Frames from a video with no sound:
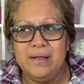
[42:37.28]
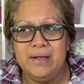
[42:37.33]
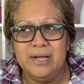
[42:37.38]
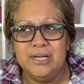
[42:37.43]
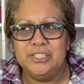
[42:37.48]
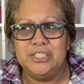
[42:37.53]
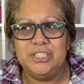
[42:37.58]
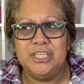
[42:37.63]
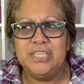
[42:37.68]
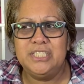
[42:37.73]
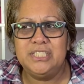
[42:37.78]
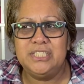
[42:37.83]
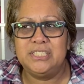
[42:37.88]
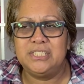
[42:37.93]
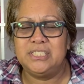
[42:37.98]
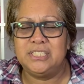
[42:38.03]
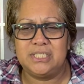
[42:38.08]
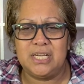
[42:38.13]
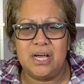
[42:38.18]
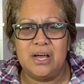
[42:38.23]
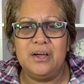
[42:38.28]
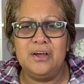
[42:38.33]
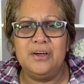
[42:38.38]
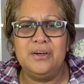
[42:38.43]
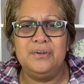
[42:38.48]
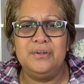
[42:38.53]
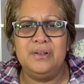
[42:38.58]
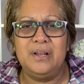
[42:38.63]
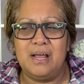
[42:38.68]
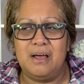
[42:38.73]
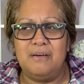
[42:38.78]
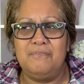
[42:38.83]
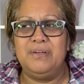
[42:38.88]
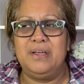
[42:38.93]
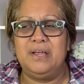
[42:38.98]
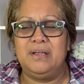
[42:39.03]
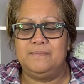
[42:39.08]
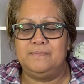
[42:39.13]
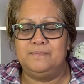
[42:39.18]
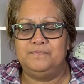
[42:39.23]
She's so
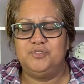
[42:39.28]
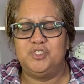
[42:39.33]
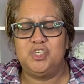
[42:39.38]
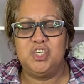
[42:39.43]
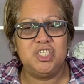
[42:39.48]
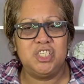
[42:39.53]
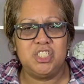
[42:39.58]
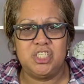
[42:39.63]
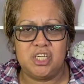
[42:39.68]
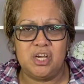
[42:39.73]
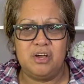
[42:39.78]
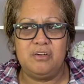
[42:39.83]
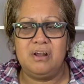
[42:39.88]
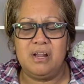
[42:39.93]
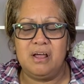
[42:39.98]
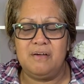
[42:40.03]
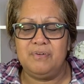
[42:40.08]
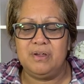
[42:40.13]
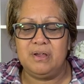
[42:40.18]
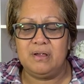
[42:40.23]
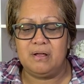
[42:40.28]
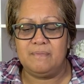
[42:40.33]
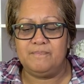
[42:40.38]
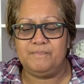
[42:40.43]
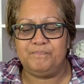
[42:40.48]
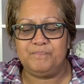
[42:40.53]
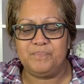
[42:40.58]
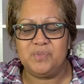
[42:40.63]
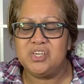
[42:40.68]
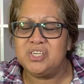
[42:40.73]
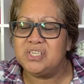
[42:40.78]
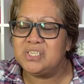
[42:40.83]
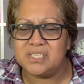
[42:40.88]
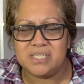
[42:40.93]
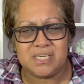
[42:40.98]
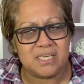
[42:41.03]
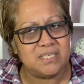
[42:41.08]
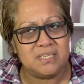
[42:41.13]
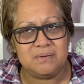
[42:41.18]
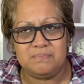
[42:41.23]
loving. She's so loving. She's
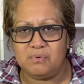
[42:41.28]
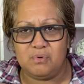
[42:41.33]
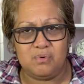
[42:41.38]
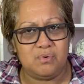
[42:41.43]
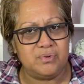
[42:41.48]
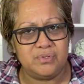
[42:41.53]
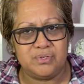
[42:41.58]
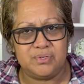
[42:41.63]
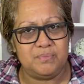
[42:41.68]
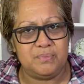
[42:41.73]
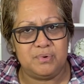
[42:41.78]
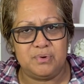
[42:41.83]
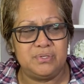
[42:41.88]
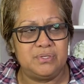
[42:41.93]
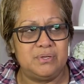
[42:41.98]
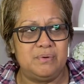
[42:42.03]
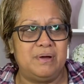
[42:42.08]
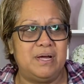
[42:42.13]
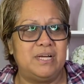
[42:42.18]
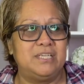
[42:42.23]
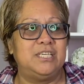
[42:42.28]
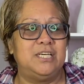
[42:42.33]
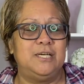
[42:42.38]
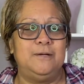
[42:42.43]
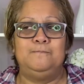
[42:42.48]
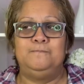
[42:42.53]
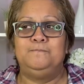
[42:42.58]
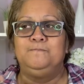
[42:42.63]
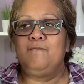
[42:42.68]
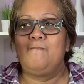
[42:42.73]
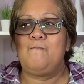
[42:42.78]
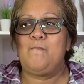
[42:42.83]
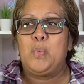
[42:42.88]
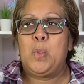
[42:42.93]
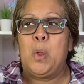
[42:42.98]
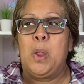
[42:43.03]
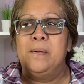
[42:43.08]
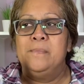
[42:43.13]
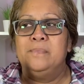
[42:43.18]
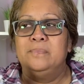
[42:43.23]
such an awesome, awesome auntie.
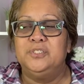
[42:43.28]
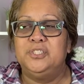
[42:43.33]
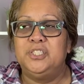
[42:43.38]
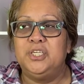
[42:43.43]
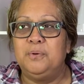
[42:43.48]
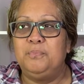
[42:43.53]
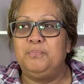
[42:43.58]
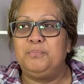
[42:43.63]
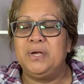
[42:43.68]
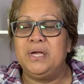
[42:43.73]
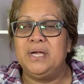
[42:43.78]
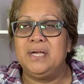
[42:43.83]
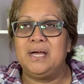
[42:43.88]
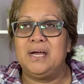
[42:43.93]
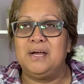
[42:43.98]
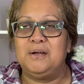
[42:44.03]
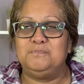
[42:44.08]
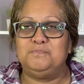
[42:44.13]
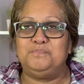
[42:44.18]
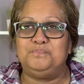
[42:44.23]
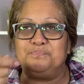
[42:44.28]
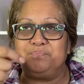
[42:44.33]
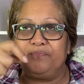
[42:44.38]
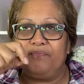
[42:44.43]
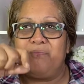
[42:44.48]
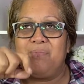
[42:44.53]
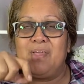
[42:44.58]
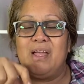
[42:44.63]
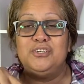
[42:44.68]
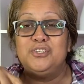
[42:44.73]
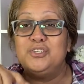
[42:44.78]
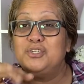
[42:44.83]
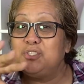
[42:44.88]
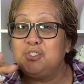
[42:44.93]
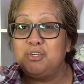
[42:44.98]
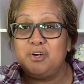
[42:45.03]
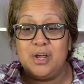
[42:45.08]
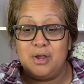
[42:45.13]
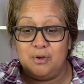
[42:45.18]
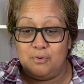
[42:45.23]
She'll bring, she'll
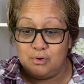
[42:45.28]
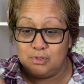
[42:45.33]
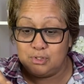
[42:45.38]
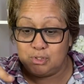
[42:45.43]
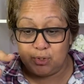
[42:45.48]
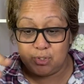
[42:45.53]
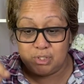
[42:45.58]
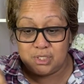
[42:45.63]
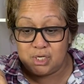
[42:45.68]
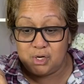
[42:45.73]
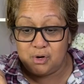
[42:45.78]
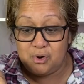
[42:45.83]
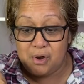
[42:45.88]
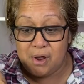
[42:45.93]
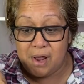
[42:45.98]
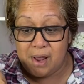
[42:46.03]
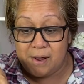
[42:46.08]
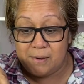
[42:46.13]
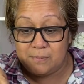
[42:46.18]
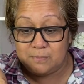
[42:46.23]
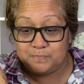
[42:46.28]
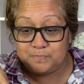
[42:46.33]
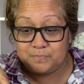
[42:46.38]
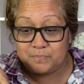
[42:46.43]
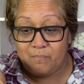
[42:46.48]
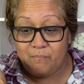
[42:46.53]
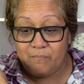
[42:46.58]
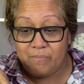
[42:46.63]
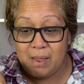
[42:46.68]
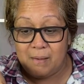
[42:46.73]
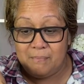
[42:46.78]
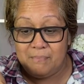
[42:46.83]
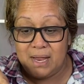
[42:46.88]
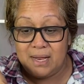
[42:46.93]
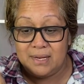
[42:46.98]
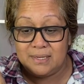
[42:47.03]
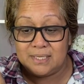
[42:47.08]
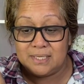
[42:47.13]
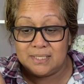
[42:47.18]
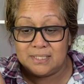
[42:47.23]
try all sorts. She'll
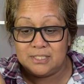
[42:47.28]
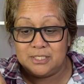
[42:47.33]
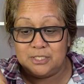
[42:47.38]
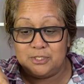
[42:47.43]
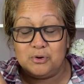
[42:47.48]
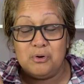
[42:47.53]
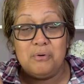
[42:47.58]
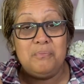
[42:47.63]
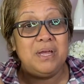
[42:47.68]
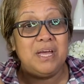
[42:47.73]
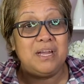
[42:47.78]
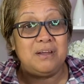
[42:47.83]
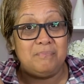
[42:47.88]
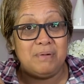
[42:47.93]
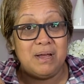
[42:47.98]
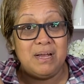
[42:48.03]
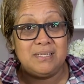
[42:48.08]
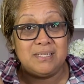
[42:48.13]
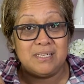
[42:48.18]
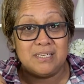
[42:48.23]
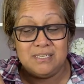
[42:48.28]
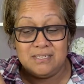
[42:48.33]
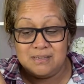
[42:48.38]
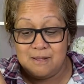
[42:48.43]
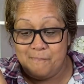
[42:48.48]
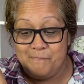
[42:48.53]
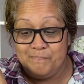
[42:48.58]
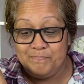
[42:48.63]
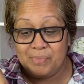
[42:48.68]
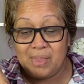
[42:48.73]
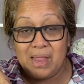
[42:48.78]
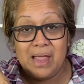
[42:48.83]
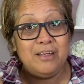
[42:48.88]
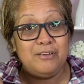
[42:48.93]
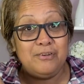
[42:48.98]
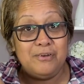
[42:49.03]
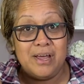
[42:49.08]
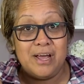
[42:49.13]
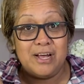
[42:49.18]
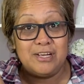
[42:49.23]
make this. She taught me how to make this at
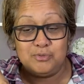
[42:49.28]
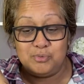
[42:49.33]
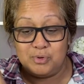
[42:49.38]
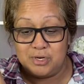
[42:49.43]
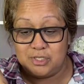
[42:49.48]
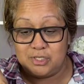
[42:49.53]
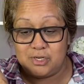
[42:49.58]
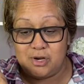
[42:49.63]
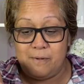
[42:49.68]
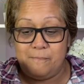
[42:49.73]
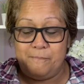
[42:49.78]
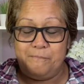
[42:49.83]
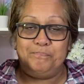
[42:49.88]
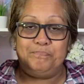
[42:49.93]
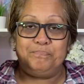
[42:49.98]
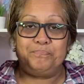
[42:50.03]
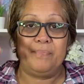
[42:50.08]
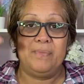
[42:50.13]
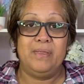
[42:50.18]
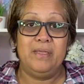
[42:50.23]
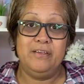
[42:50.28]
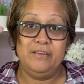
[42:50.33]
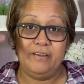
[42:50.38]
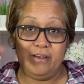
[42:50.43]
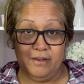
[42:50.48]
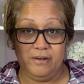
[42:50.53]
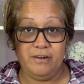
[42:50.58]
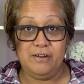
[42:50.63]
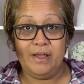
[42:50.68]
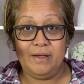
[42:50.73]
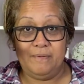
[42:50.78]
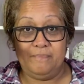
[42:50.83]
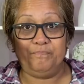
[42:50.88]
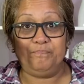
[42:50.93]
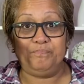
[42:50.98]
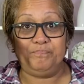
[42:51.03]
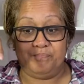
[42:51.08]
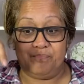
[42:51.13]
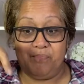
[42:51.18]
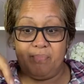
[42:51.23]
her house one time. You know, like,
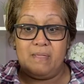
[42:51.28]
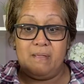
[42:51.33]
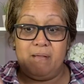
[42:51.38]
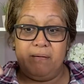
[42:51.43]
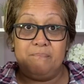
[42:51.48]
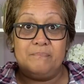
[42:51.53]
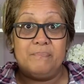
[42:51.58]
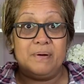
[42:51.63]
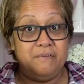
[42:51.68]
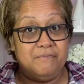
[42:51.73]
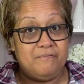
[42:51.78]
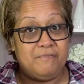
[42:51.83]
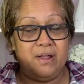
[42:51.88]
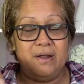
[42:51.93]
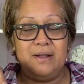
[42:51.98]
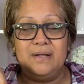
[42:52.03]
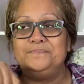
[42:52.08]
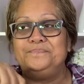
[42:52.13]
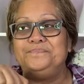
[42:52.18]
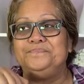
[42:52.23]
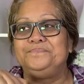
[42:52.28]
by fella.